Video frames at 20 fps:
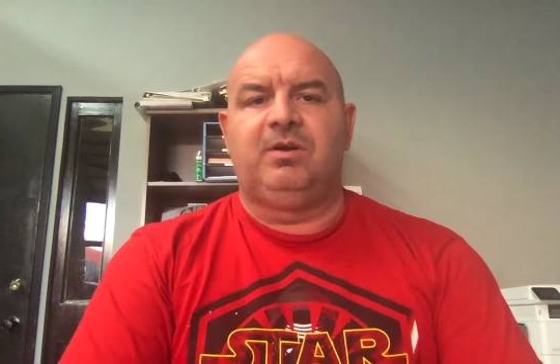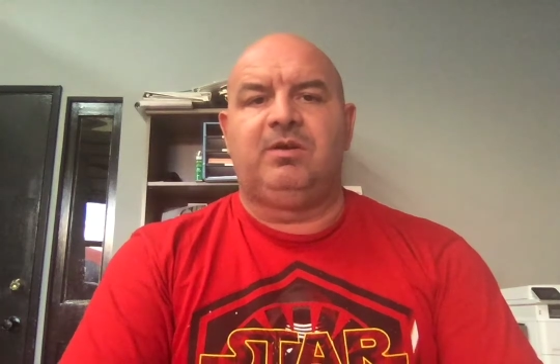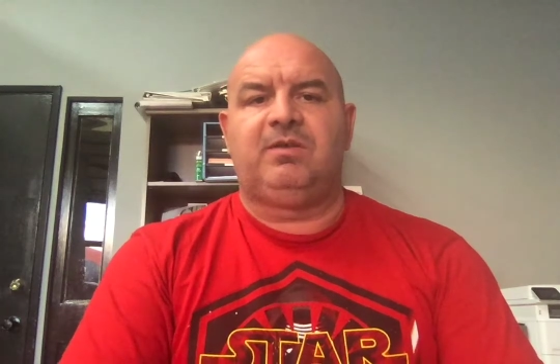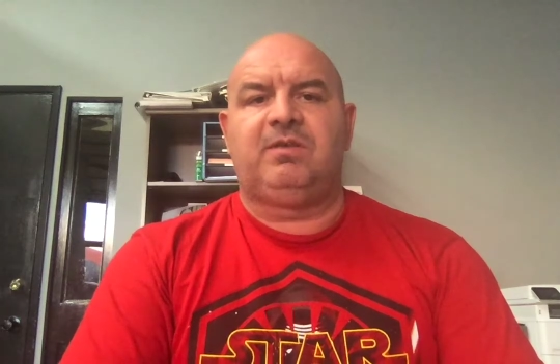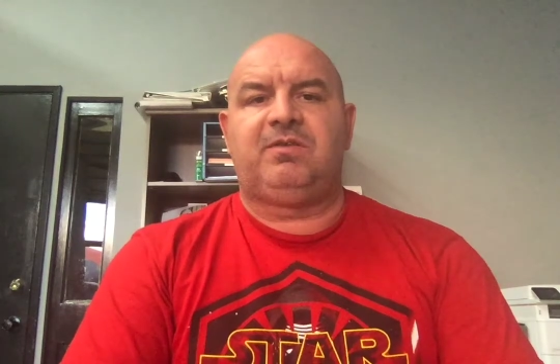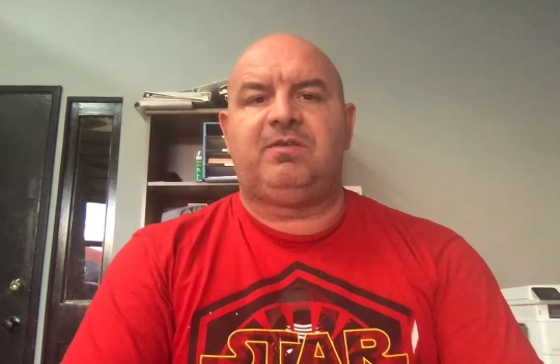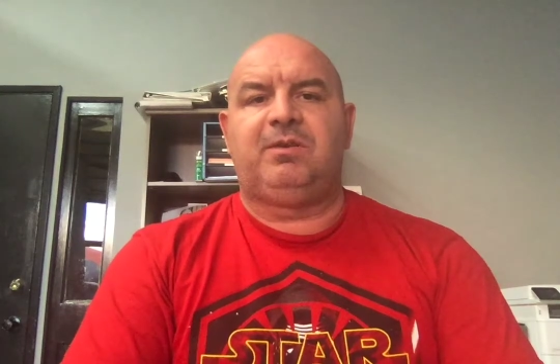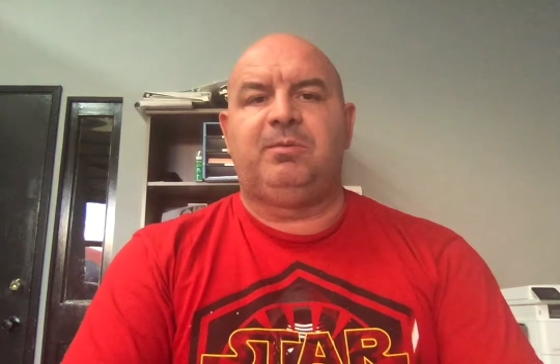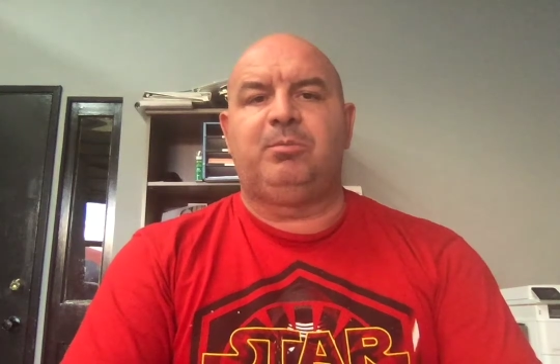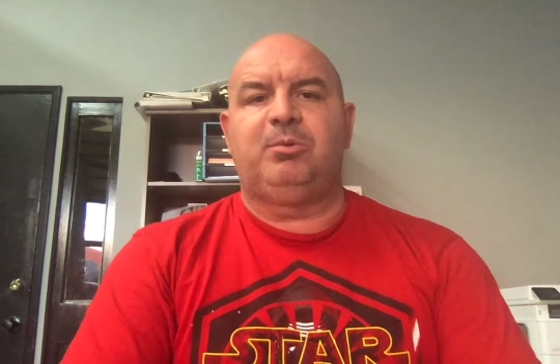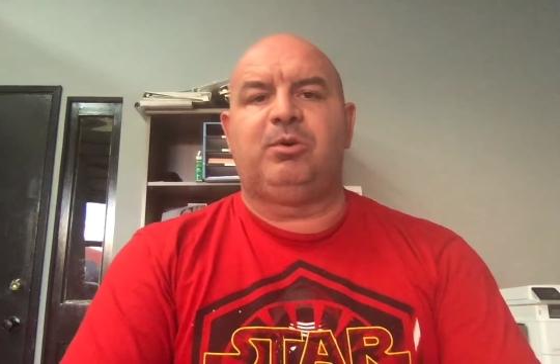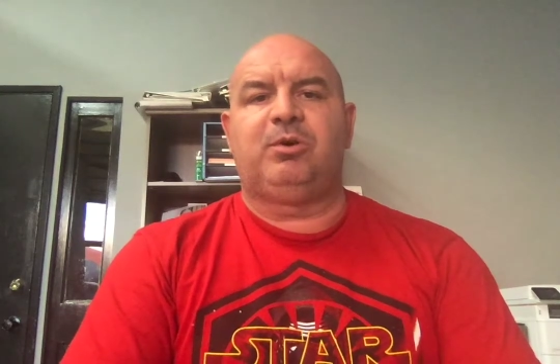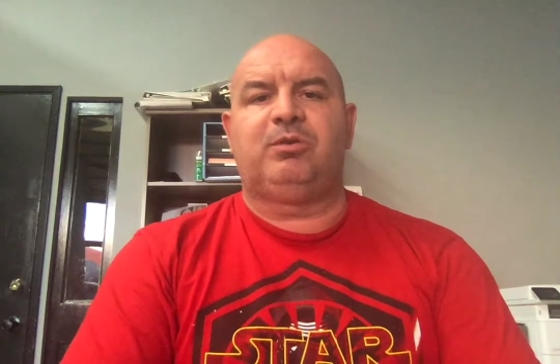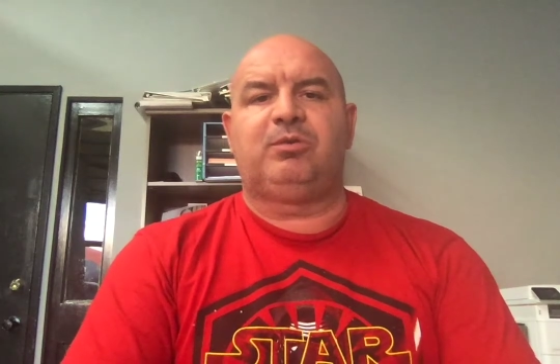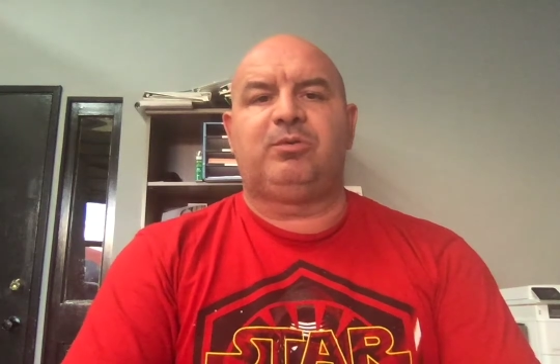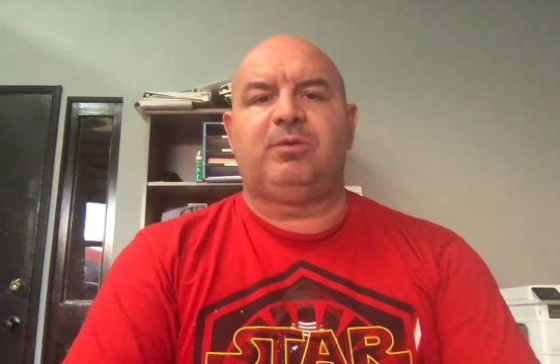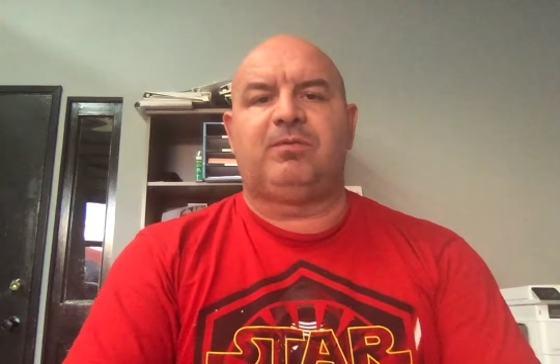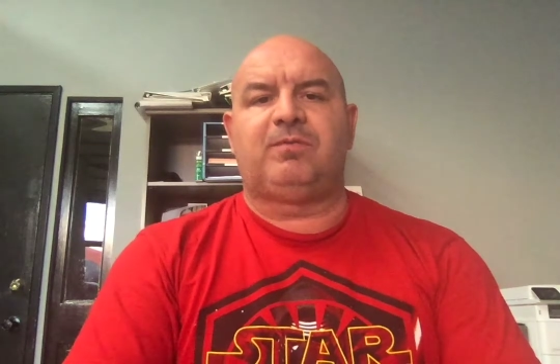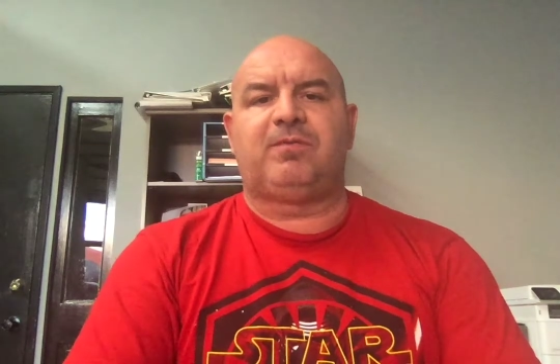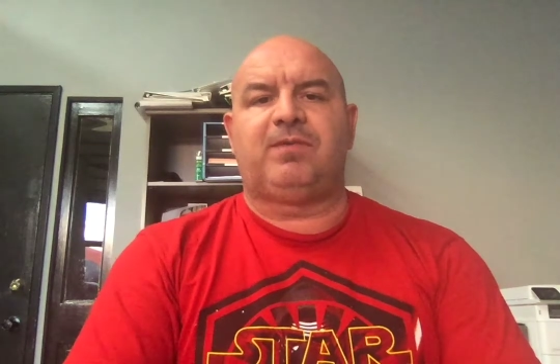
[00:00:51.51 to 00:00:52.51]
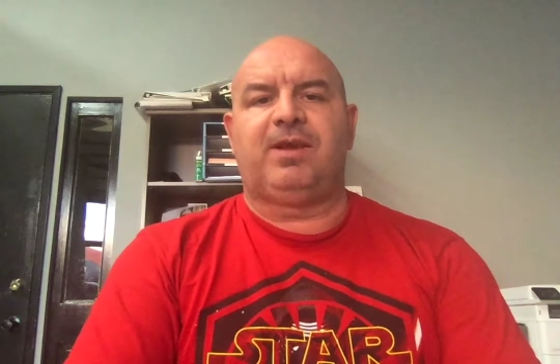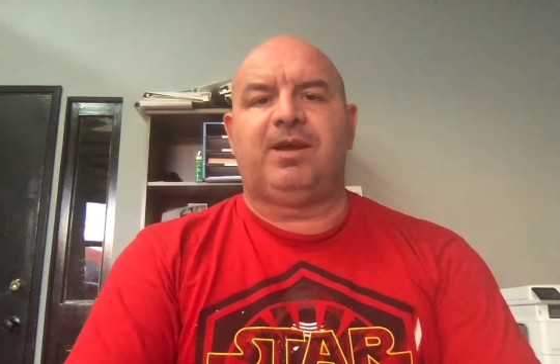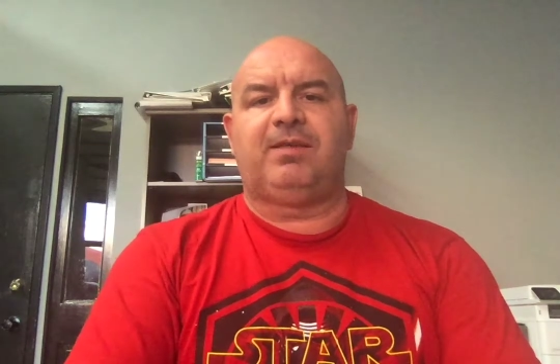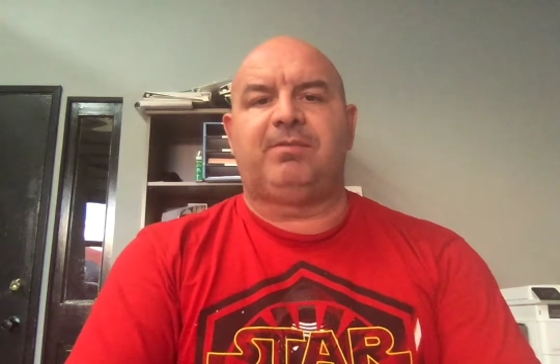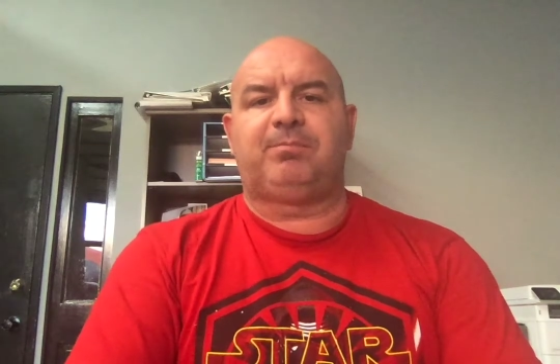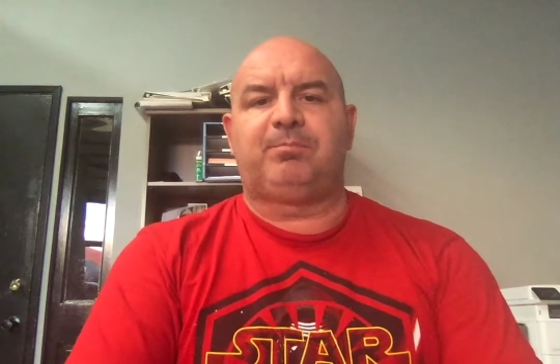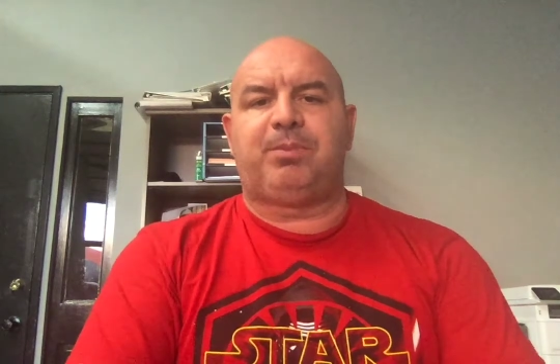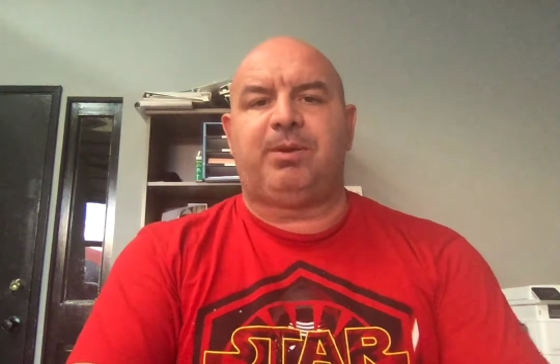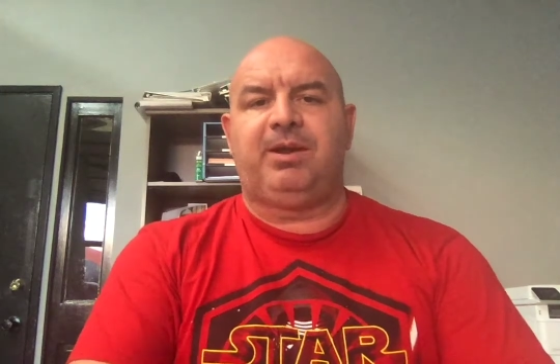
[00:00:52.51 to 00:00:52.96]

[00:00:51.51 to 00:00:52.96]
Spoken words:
similar to a flat